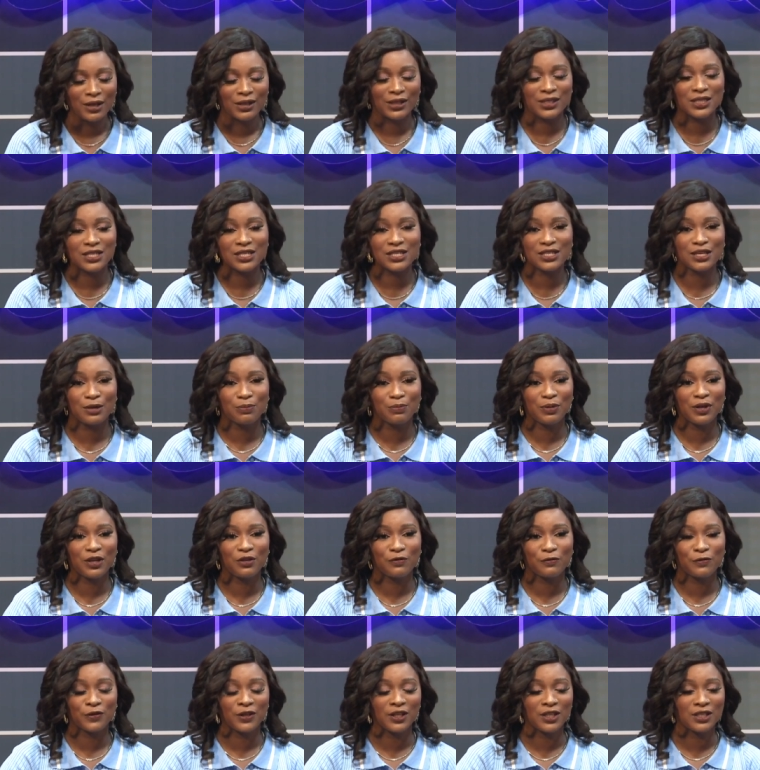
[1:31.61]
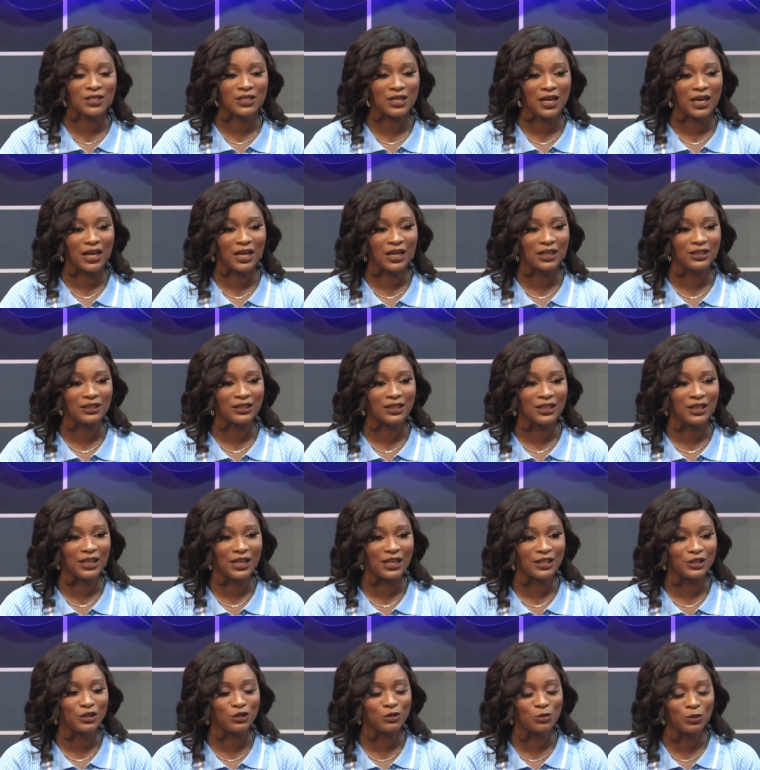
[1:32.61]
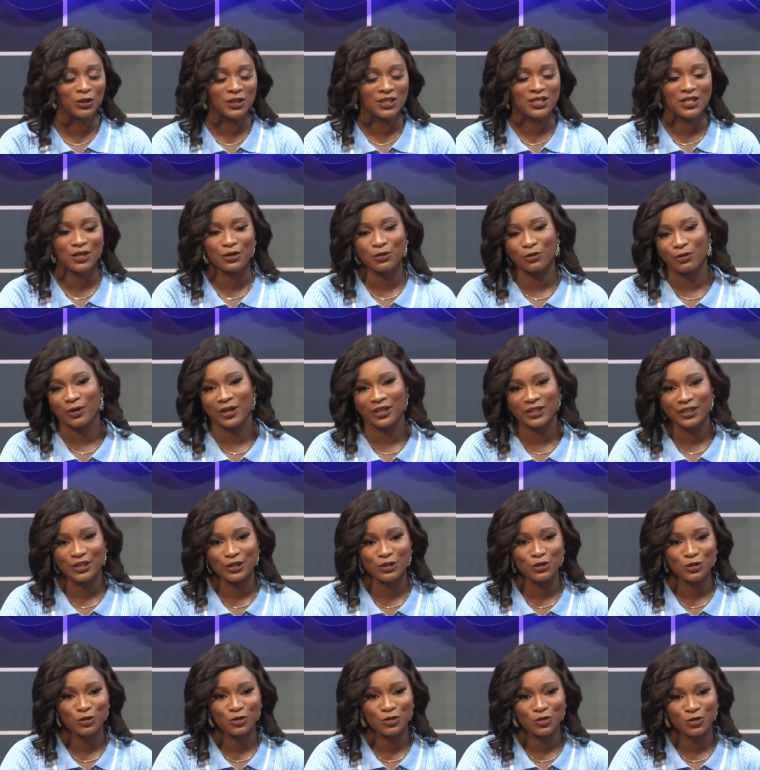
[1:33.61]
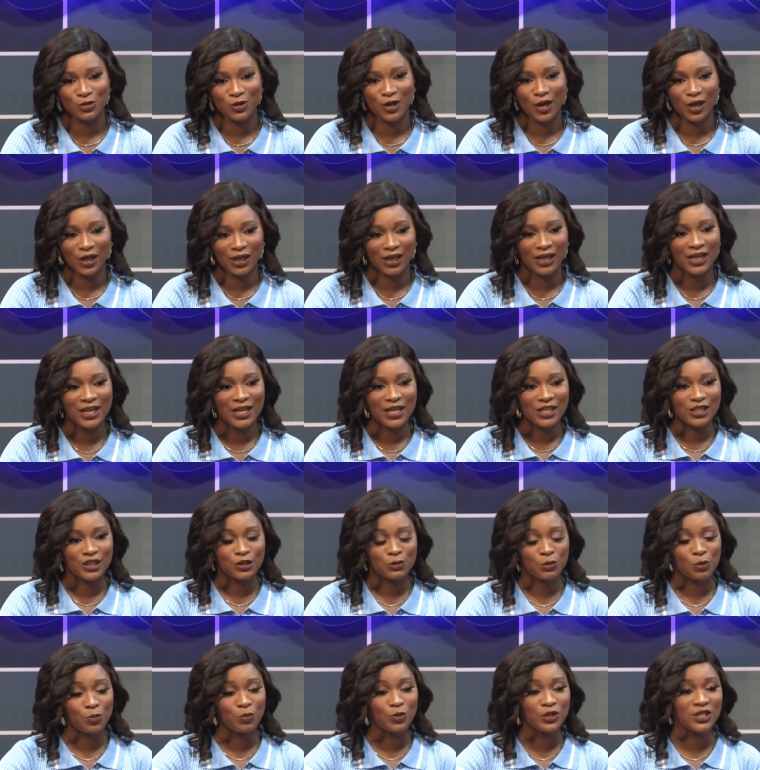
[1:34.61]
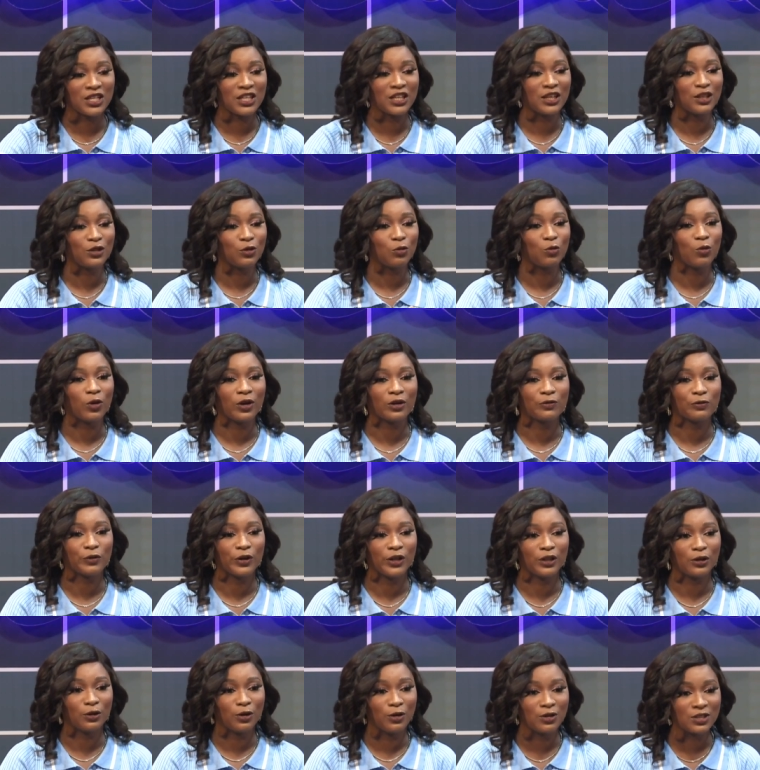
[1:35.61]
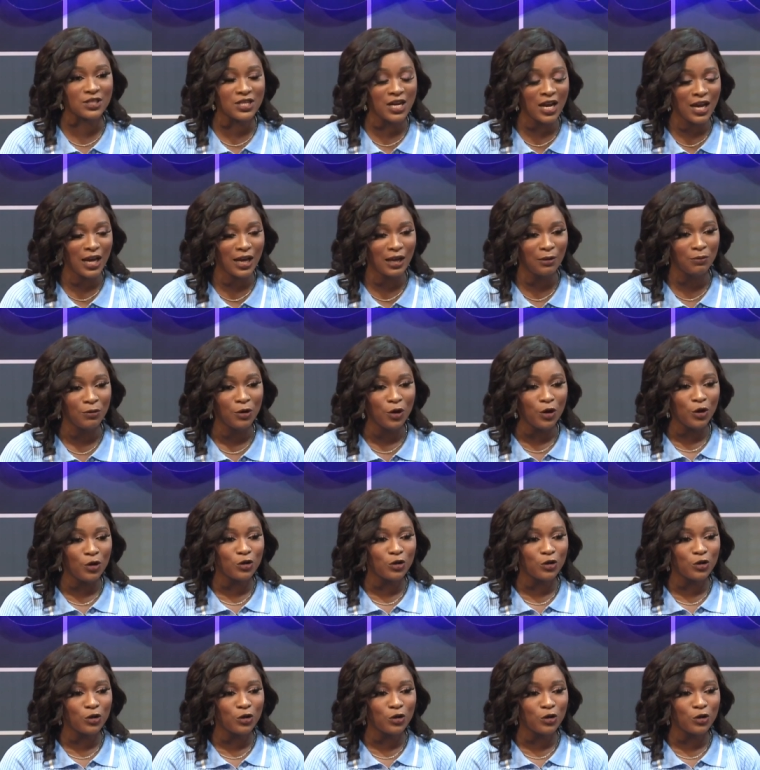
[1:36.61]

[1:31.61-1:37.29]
This is a big feat, and uh, I just want to say congratulations to her. She's been putting in the work for a long time.